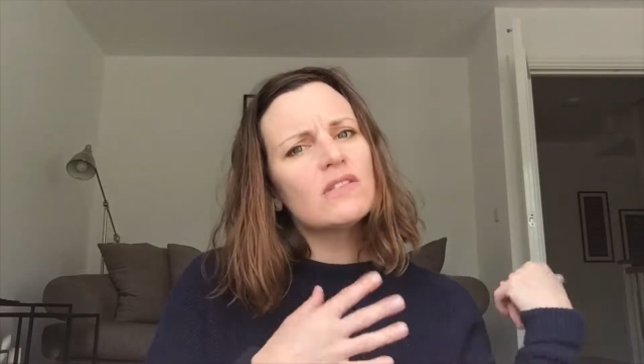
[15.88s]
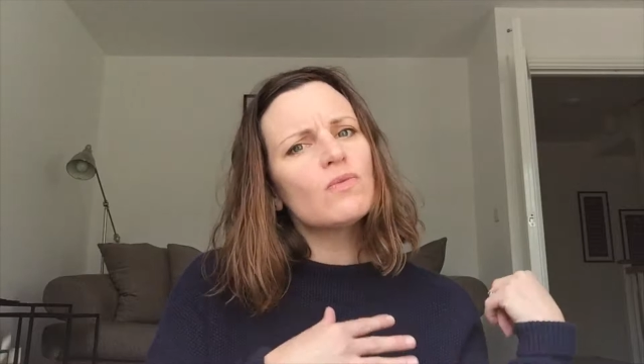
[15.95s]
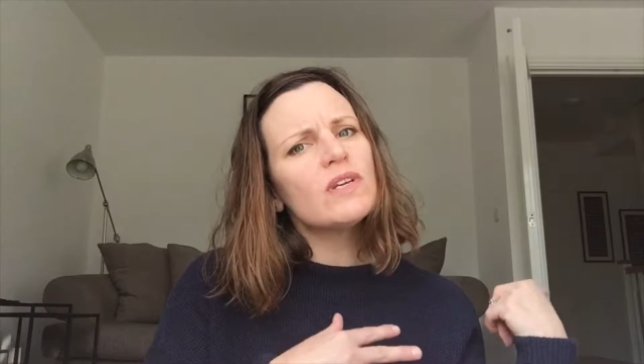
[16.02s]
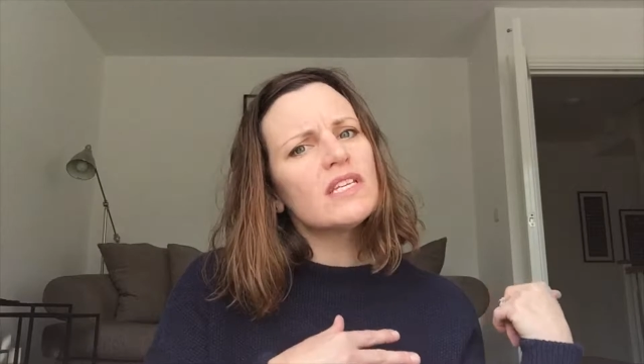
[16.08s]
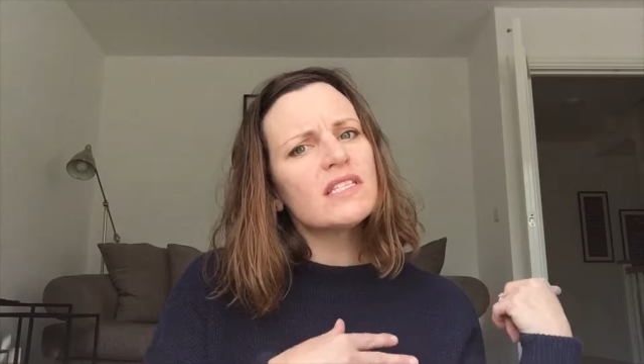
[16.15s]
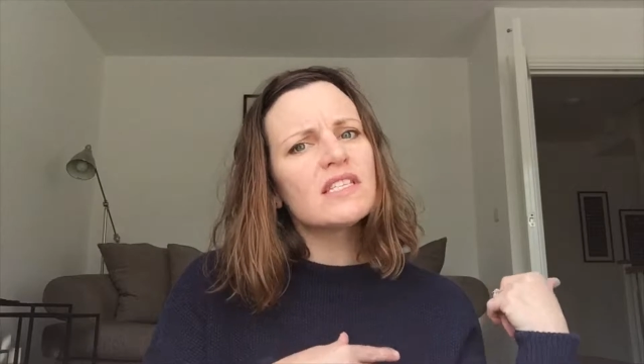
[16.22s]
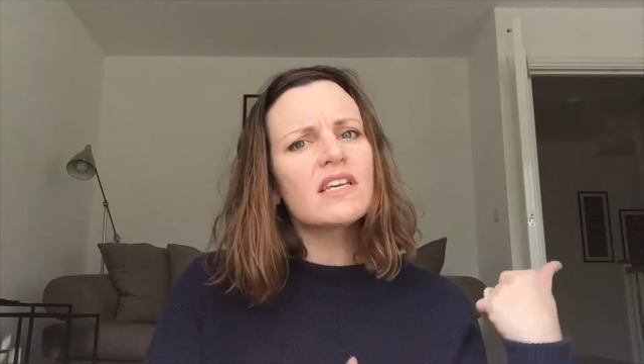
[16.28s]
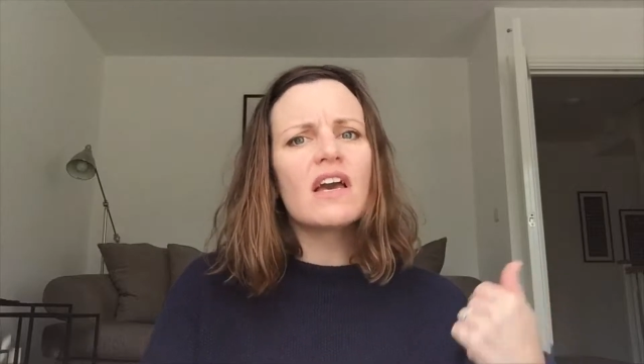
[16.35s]

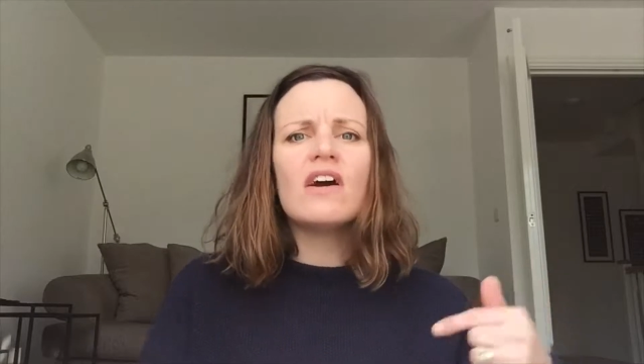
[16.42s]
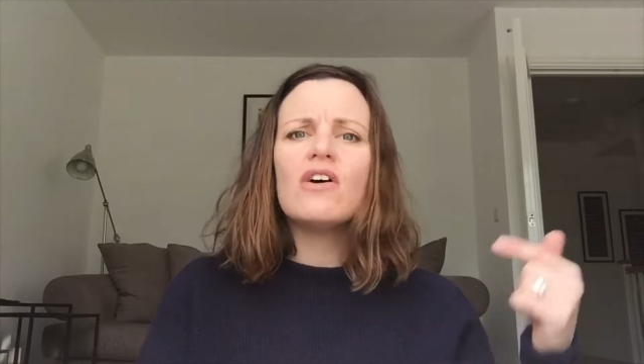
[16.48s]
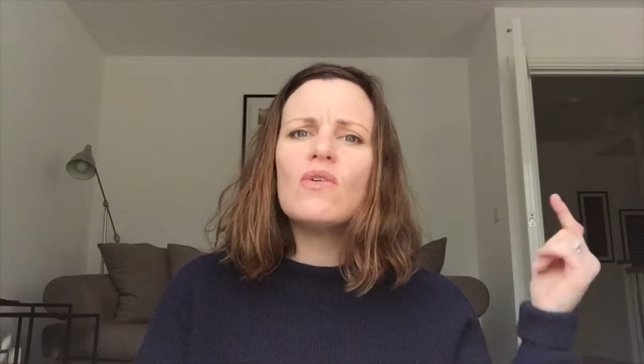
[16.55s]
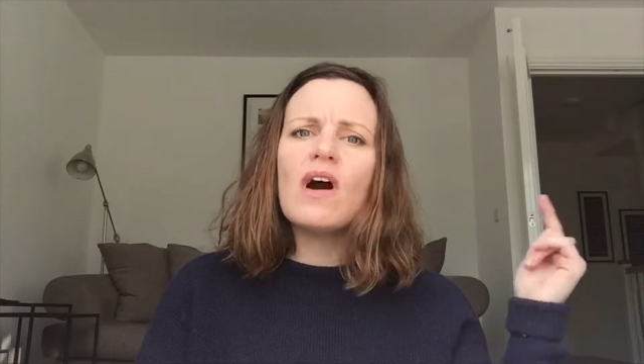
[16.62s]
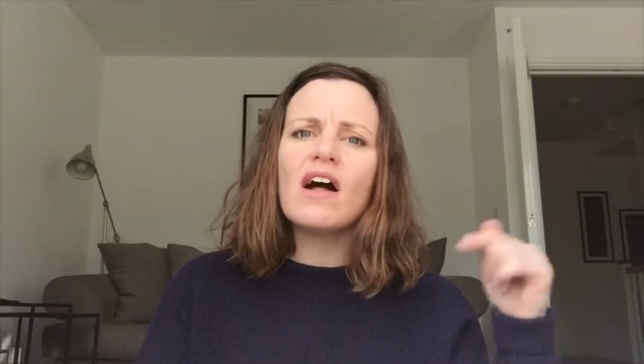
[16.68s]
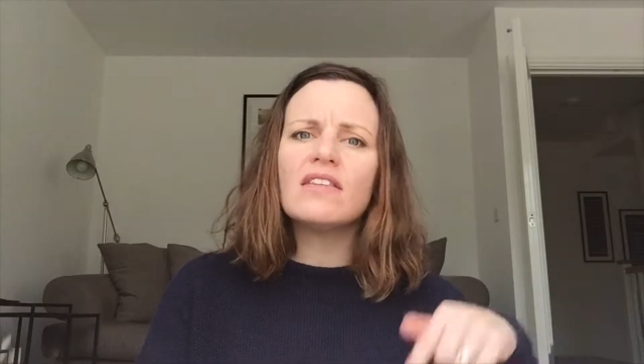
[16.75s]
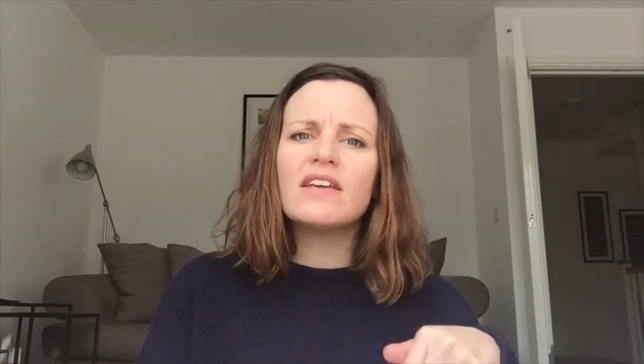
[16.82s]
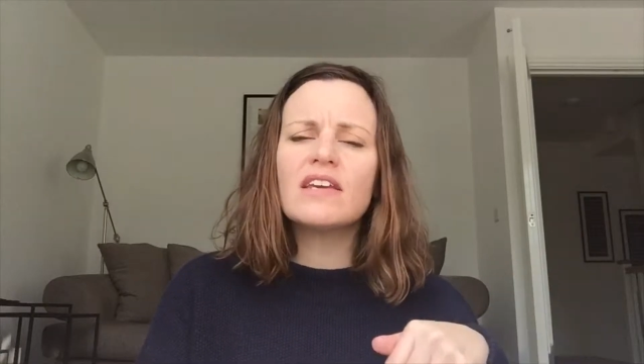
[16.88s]
weeks ago,
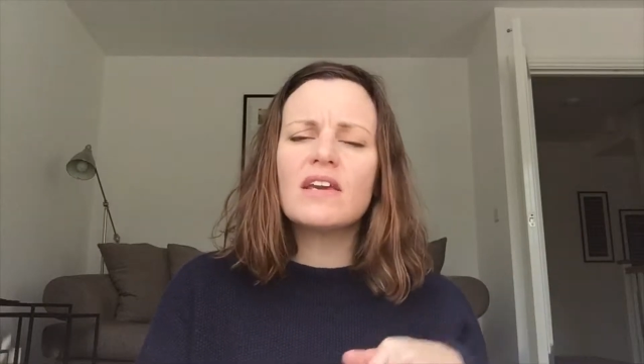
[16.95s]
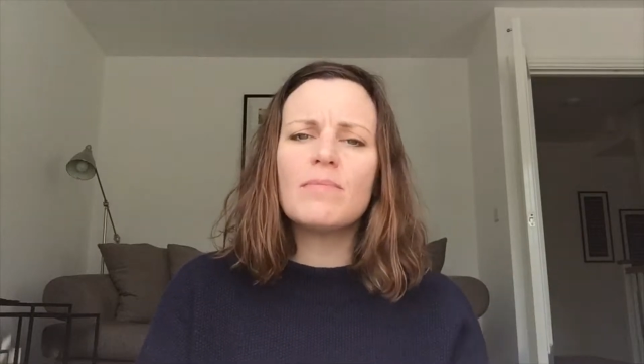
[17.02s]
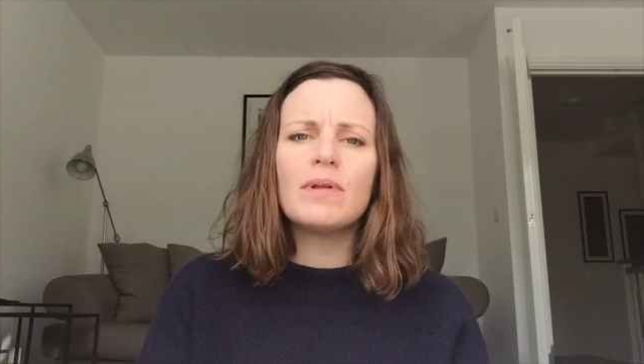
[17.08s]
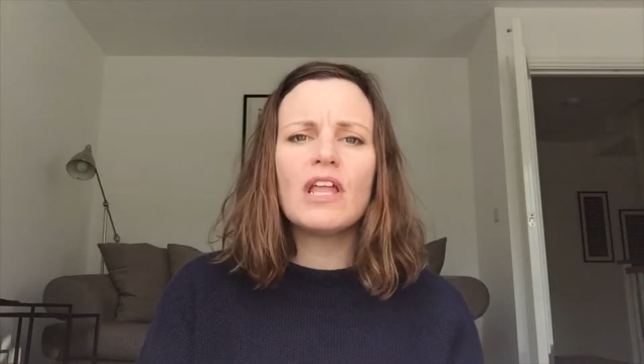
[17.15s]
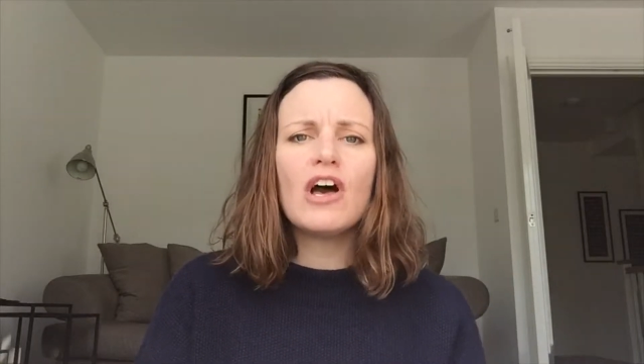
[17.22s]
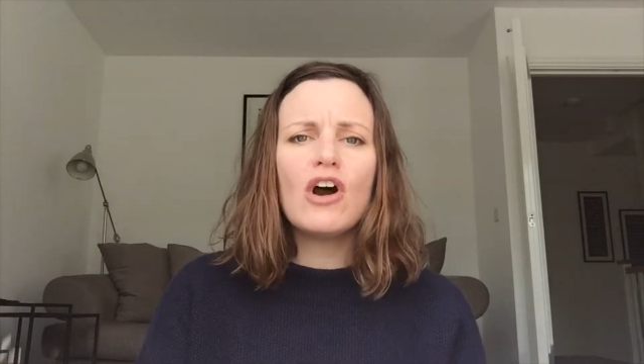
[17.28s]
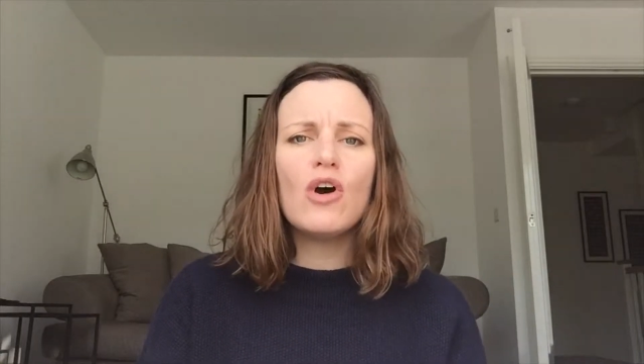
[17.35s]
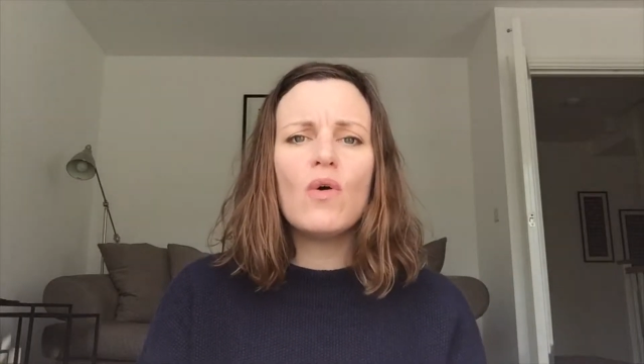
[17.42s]
I'll link it
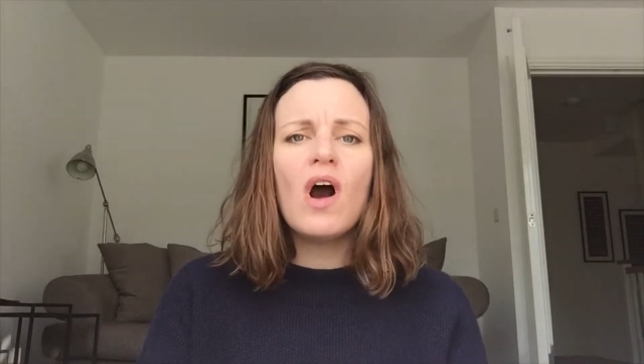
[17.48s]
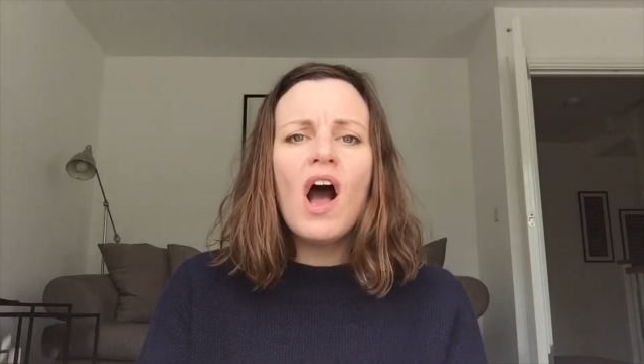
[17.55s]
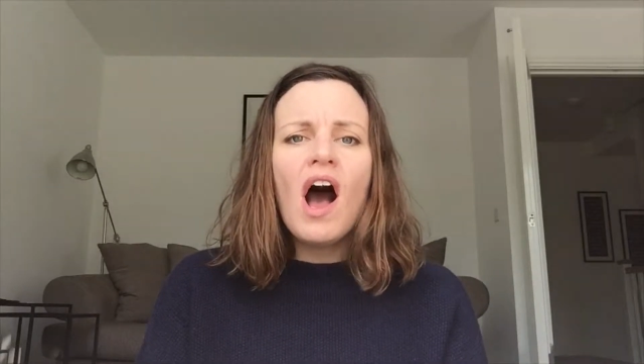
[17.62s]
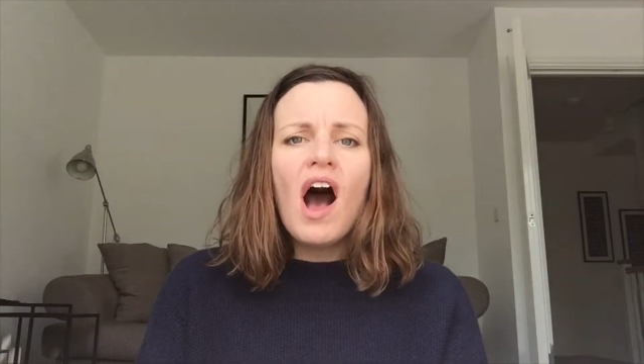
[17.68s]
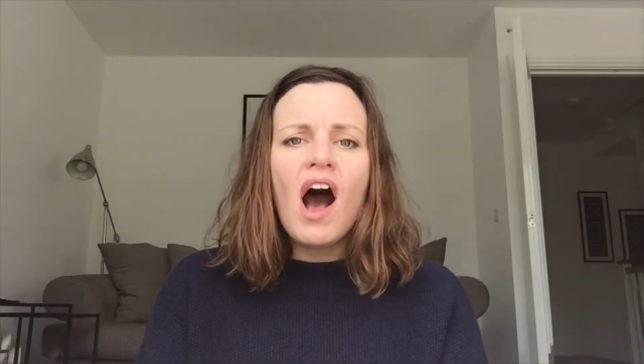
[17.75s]
below,